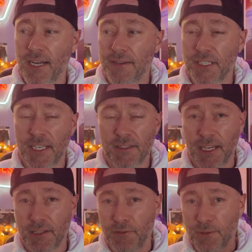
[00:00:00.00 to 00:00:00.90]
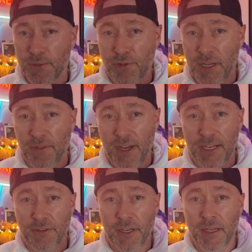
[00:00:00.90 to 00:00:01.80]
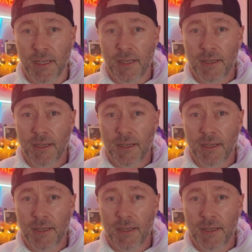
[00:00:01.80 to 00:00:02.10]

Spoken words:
I've seen lately from Scream Factory?